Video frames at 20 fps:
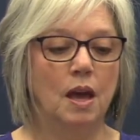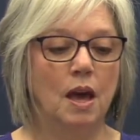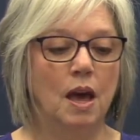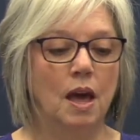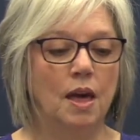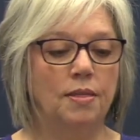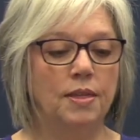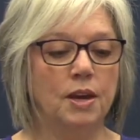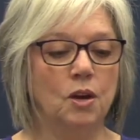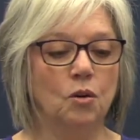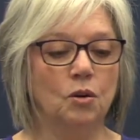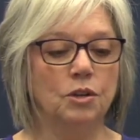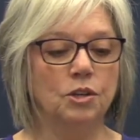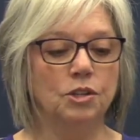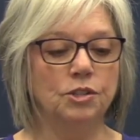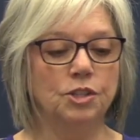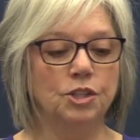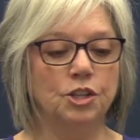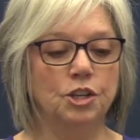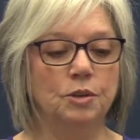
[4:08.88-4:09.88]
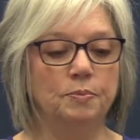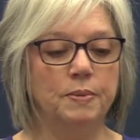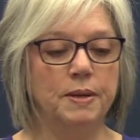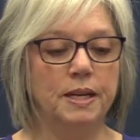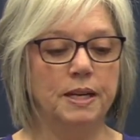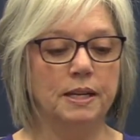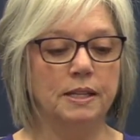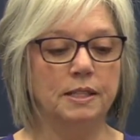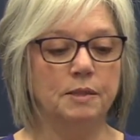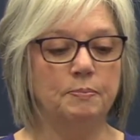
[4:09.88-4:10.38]
The orders could be
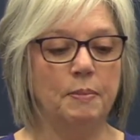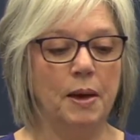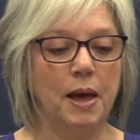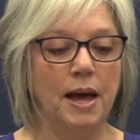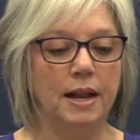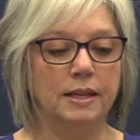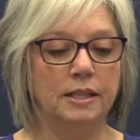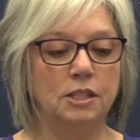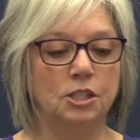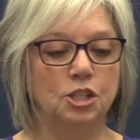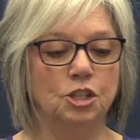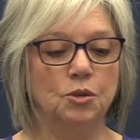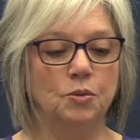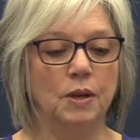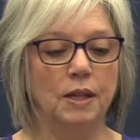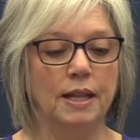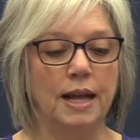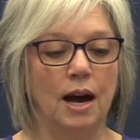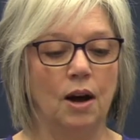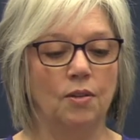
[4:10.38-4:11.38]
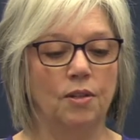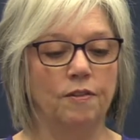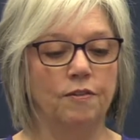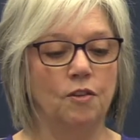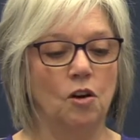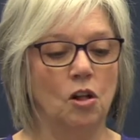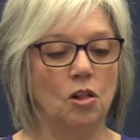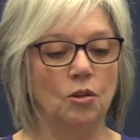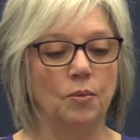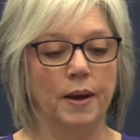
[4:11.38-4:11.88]
expanded to allow the
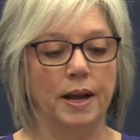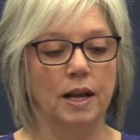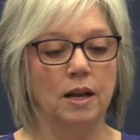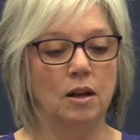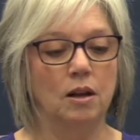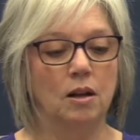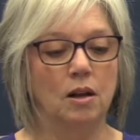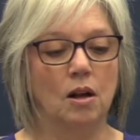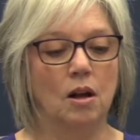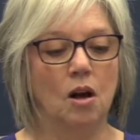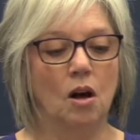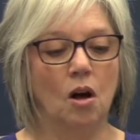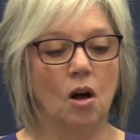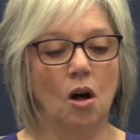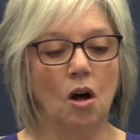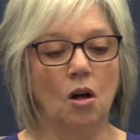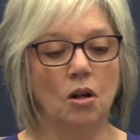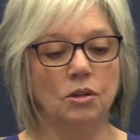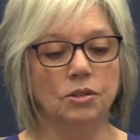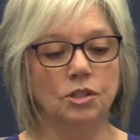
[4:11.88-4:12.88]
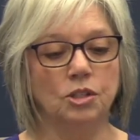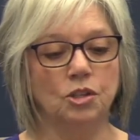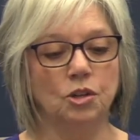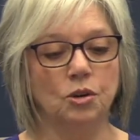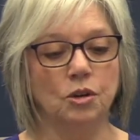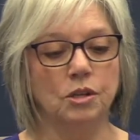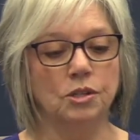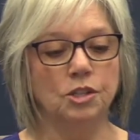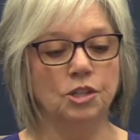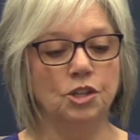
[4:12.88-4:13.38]
following: all
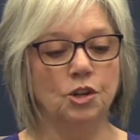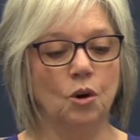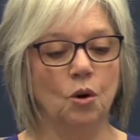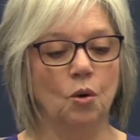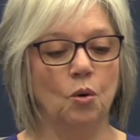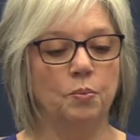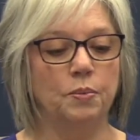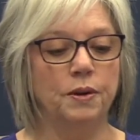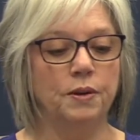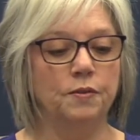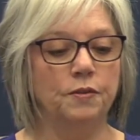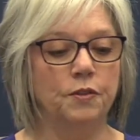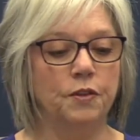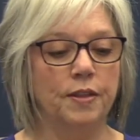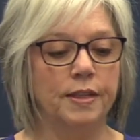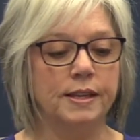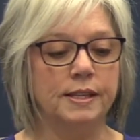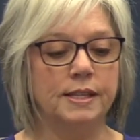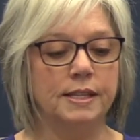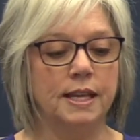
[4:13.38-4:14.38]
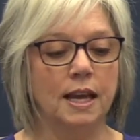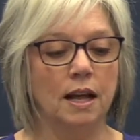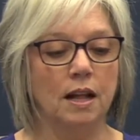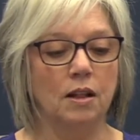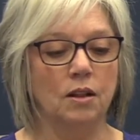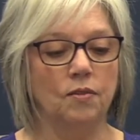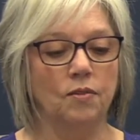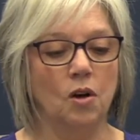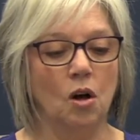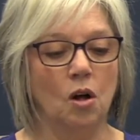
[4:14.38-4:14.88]
stores to open for the sale
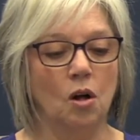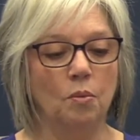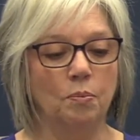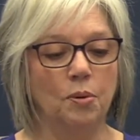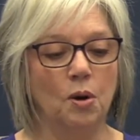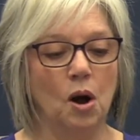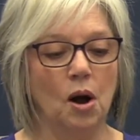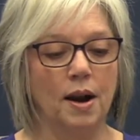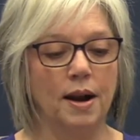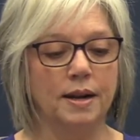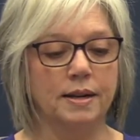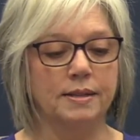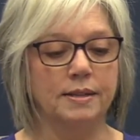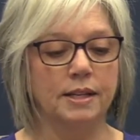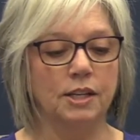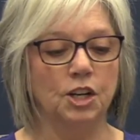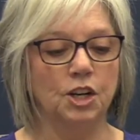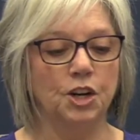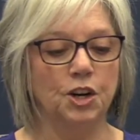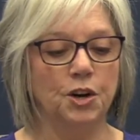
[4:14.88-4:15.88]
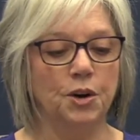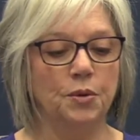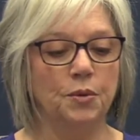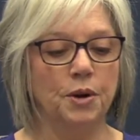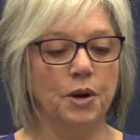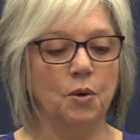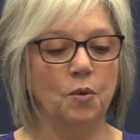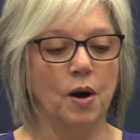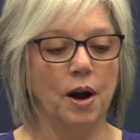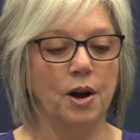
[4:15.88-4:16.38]
of all products, and current
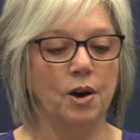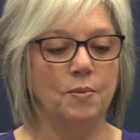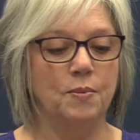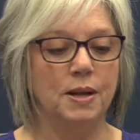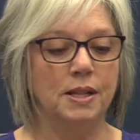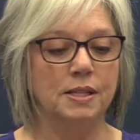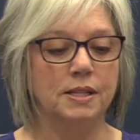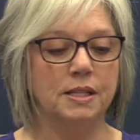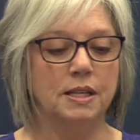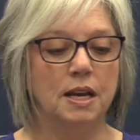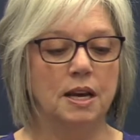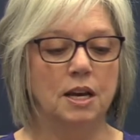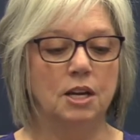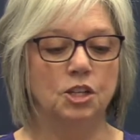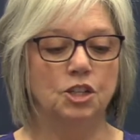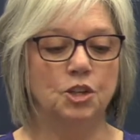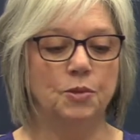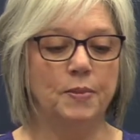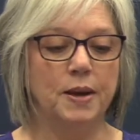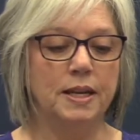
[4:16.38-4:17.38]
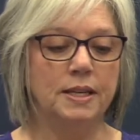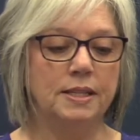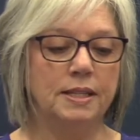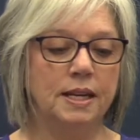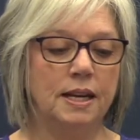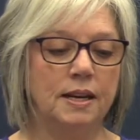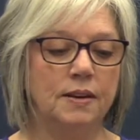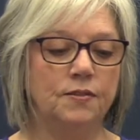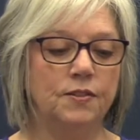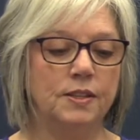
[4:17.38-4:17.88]
requirements to
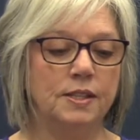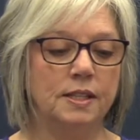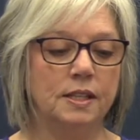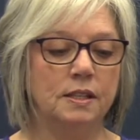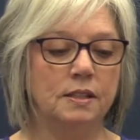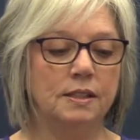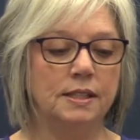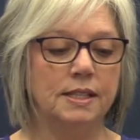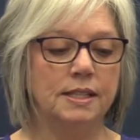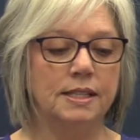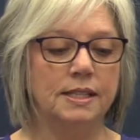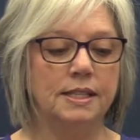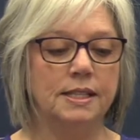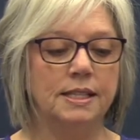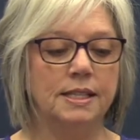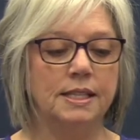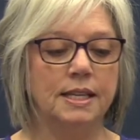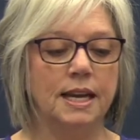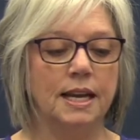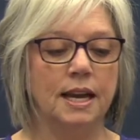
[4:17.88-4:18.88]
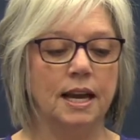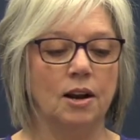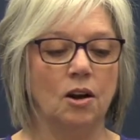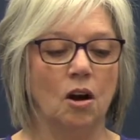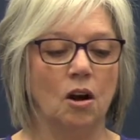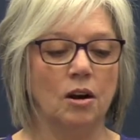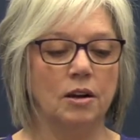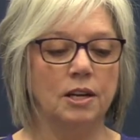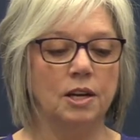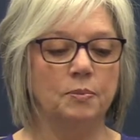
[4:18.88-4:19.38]
maintain physical distancing and
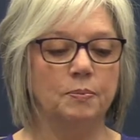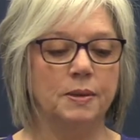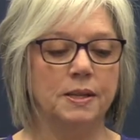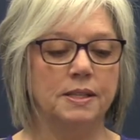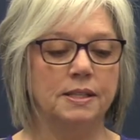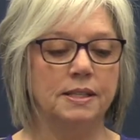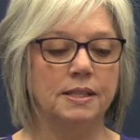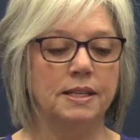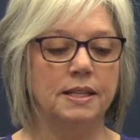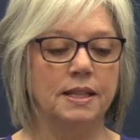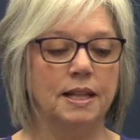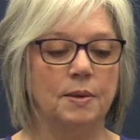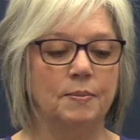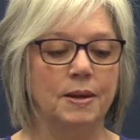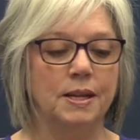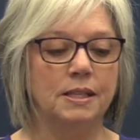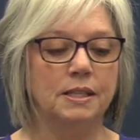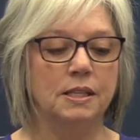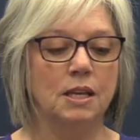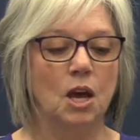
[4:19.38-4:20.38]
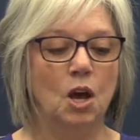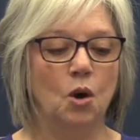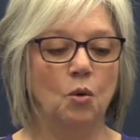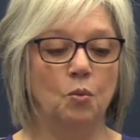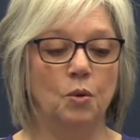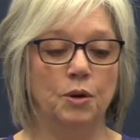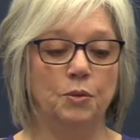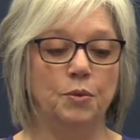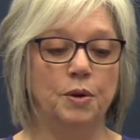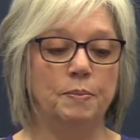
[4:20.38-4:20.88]
occupancy limits
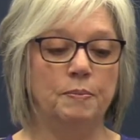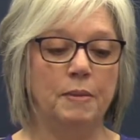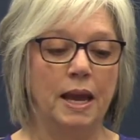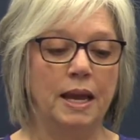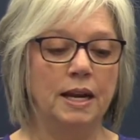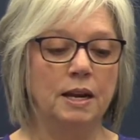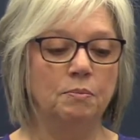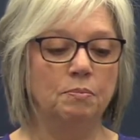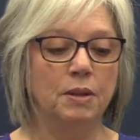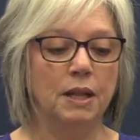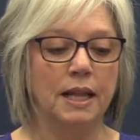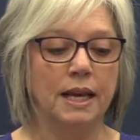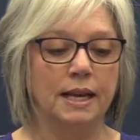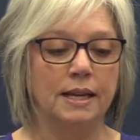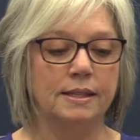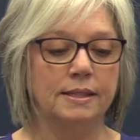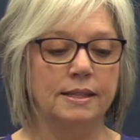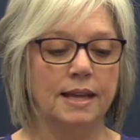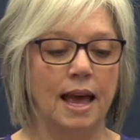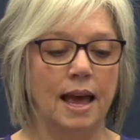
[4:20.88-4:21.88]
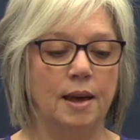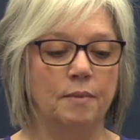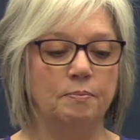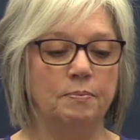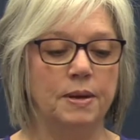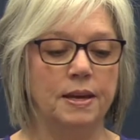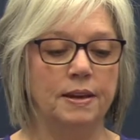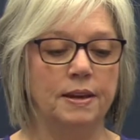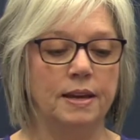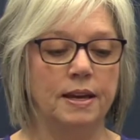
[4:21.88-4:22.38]
would remain in place and
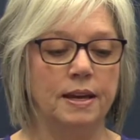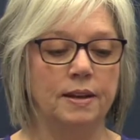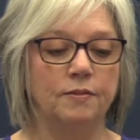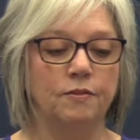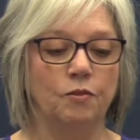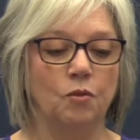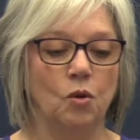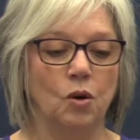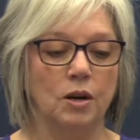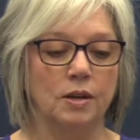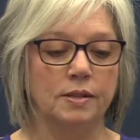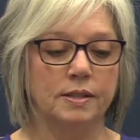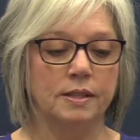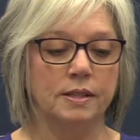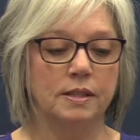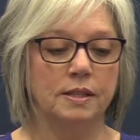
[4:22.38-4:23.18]
be enforced.